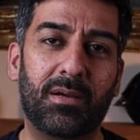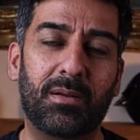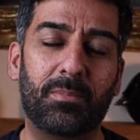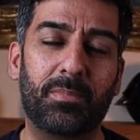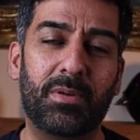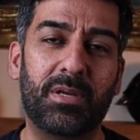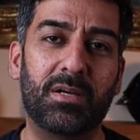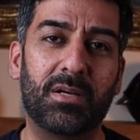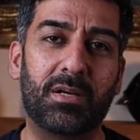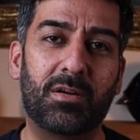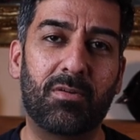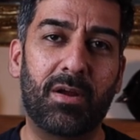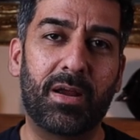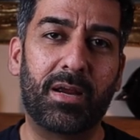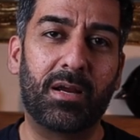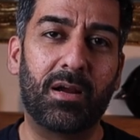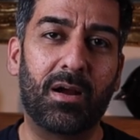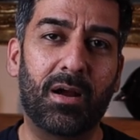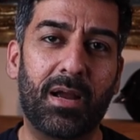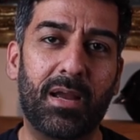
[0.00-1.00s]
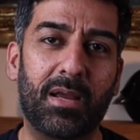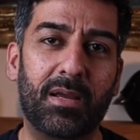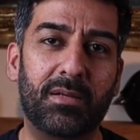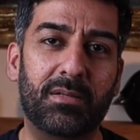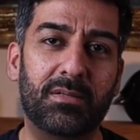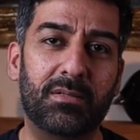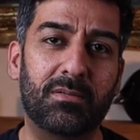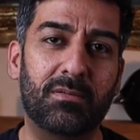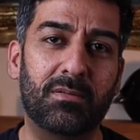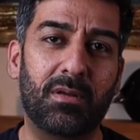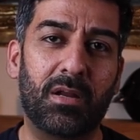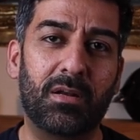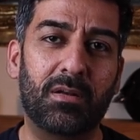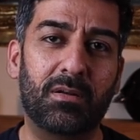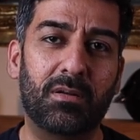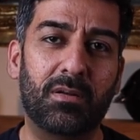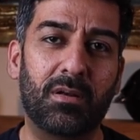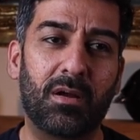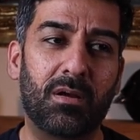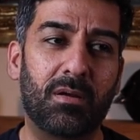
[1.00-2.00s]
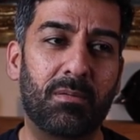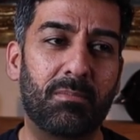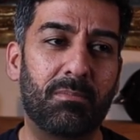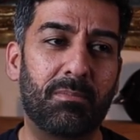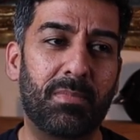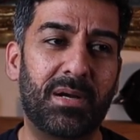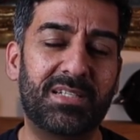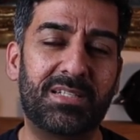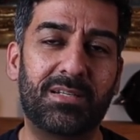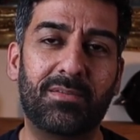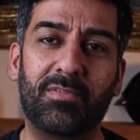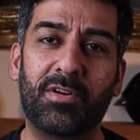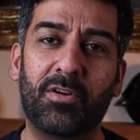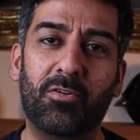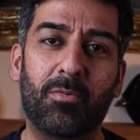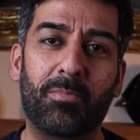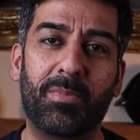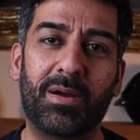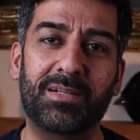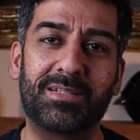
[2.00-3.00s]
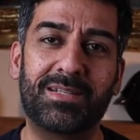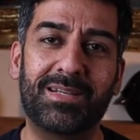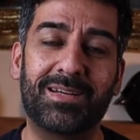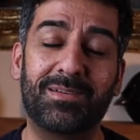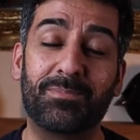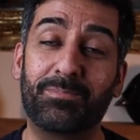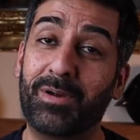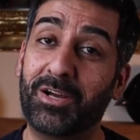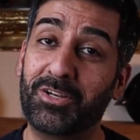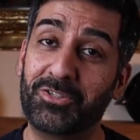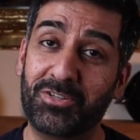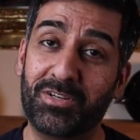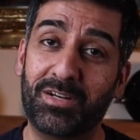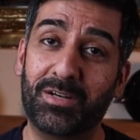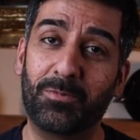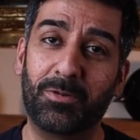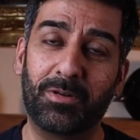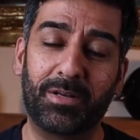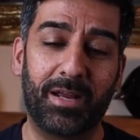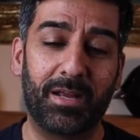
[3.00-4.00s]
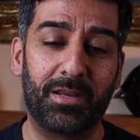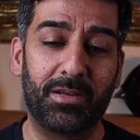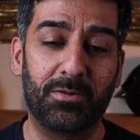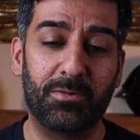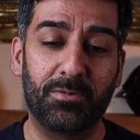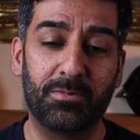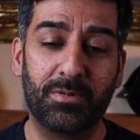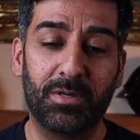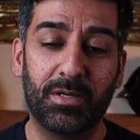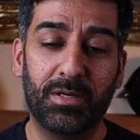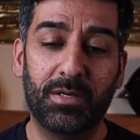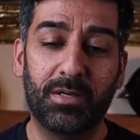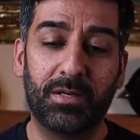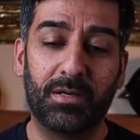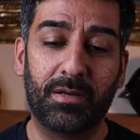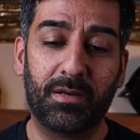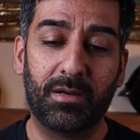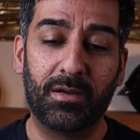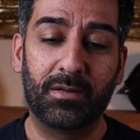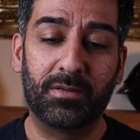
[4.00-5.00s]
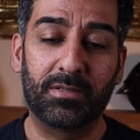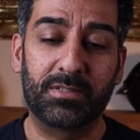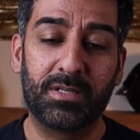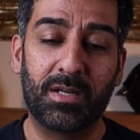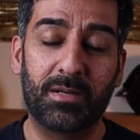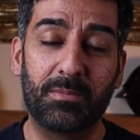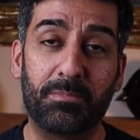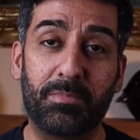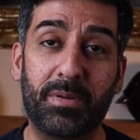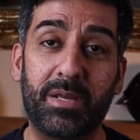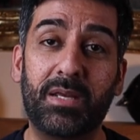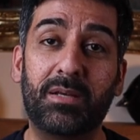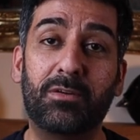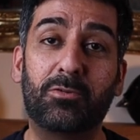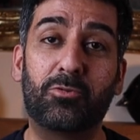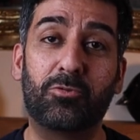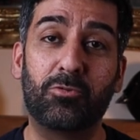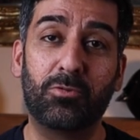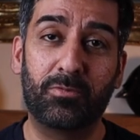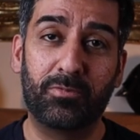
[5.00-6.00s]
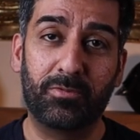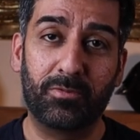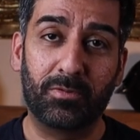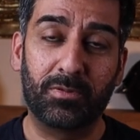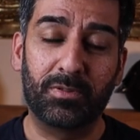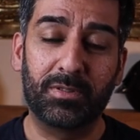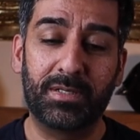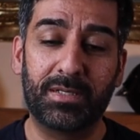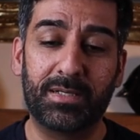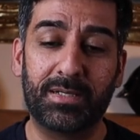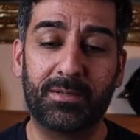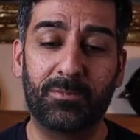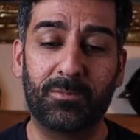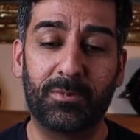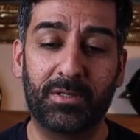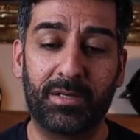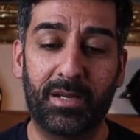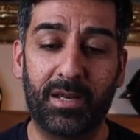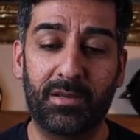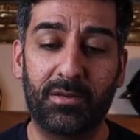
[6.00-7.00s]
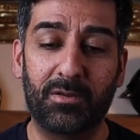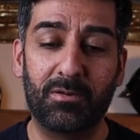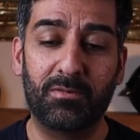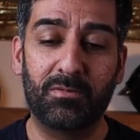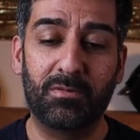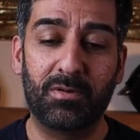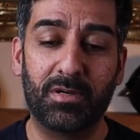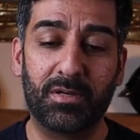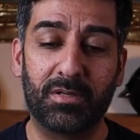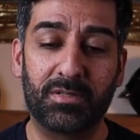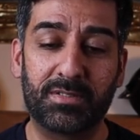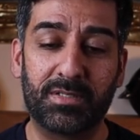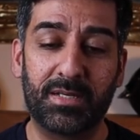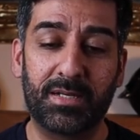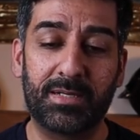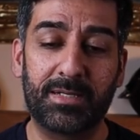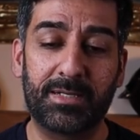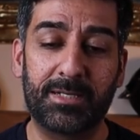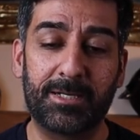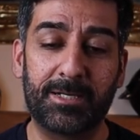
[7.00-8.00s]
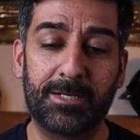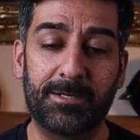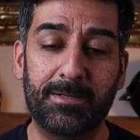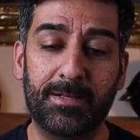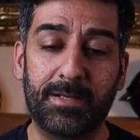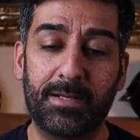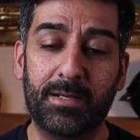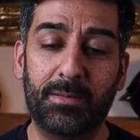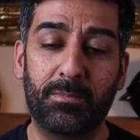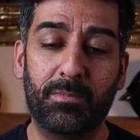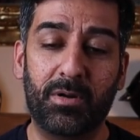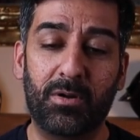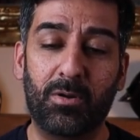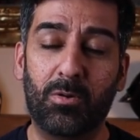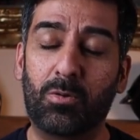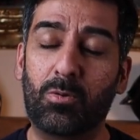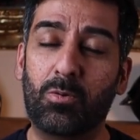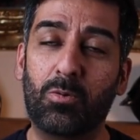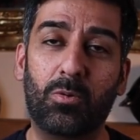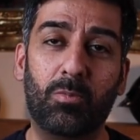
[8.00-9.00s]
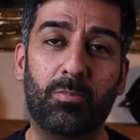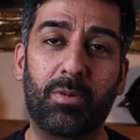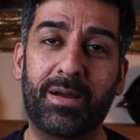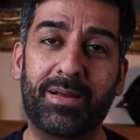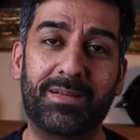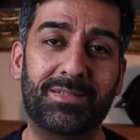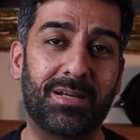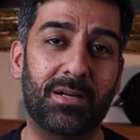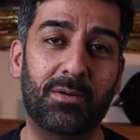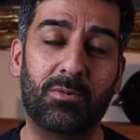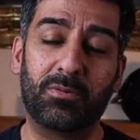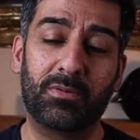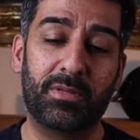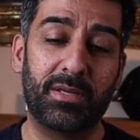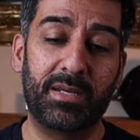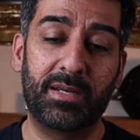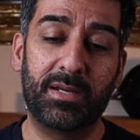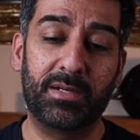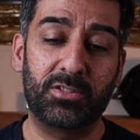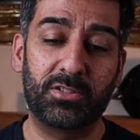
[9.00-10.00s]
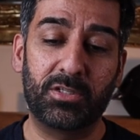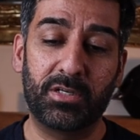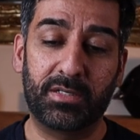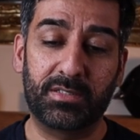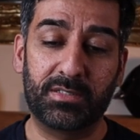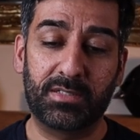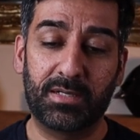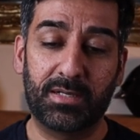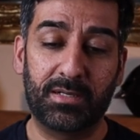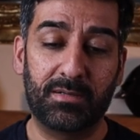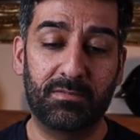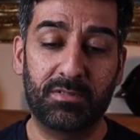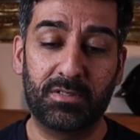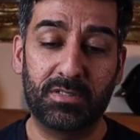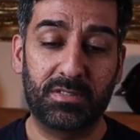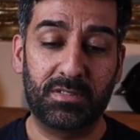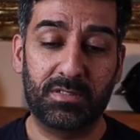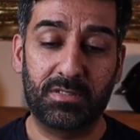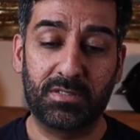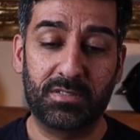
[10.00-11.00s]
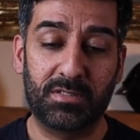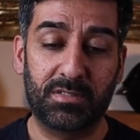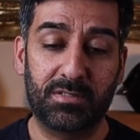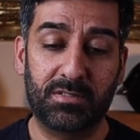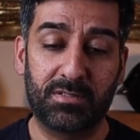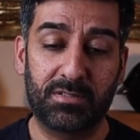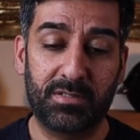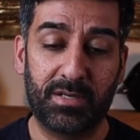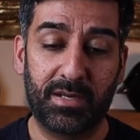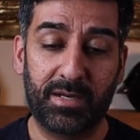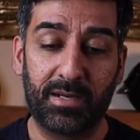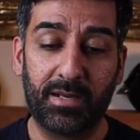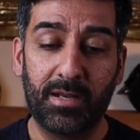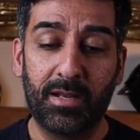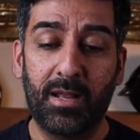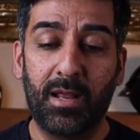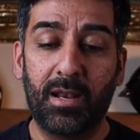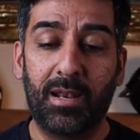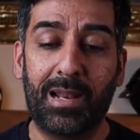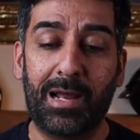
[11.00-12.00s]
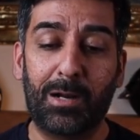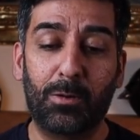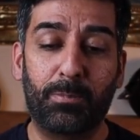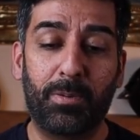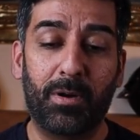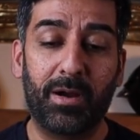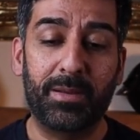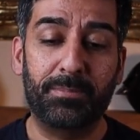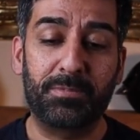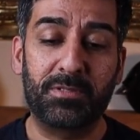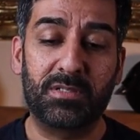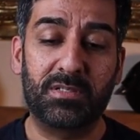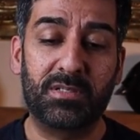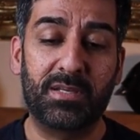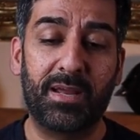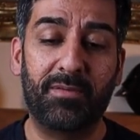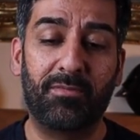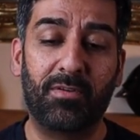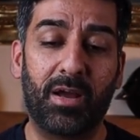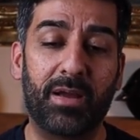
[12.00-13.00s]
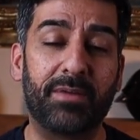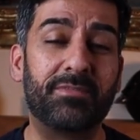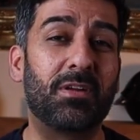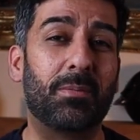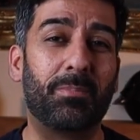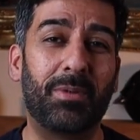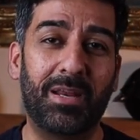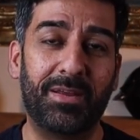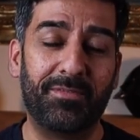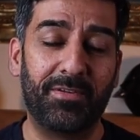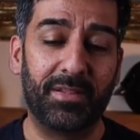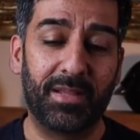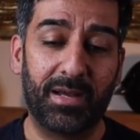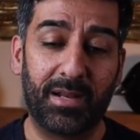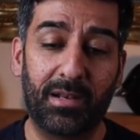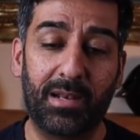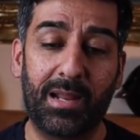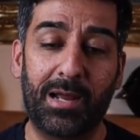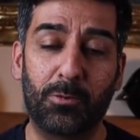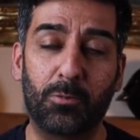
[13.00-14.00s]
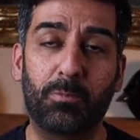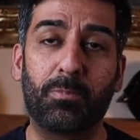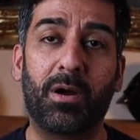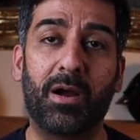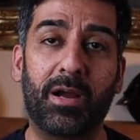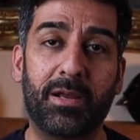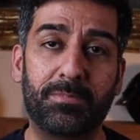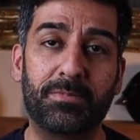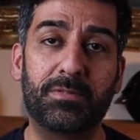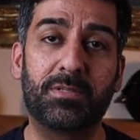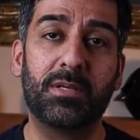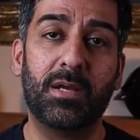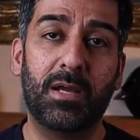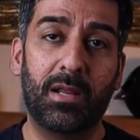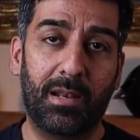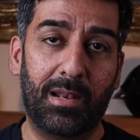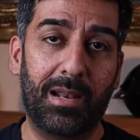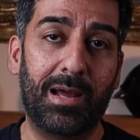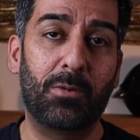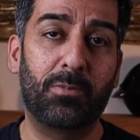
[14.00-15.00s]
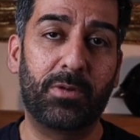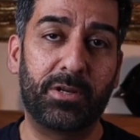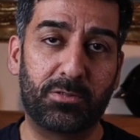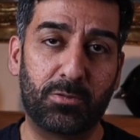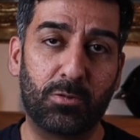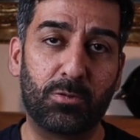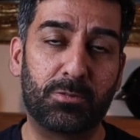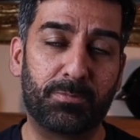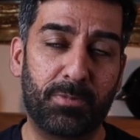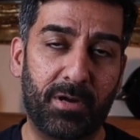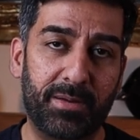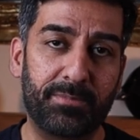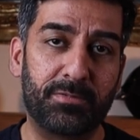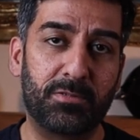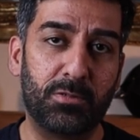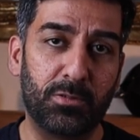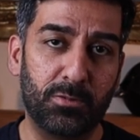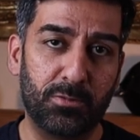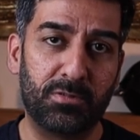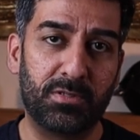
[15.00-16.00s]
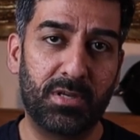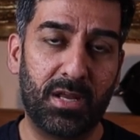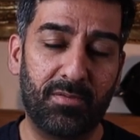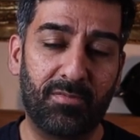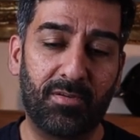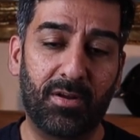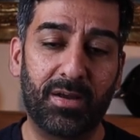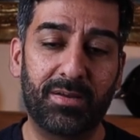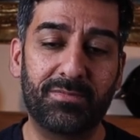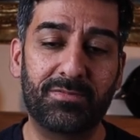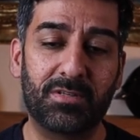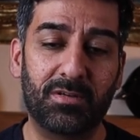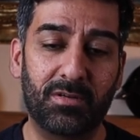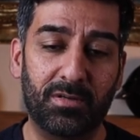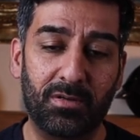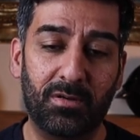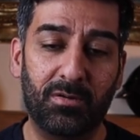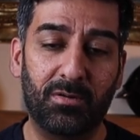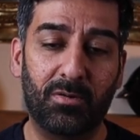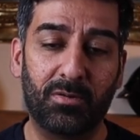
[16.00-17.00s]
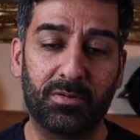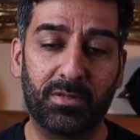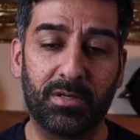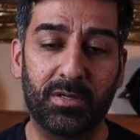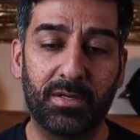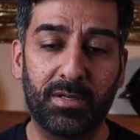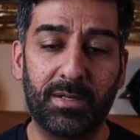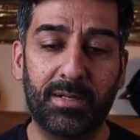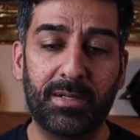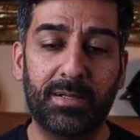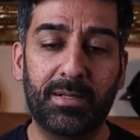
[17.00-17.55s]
and being a great guy and, and uh, massively romantic and passionate will get you girls, and being truthful uh, will get you girls. And uh, but no, cool bikes I don't think get chicks. Uh, just just saying, loud pipes save lives. I believe in that. Loud pipes, loud exhaust pipes do save lives on, on, on the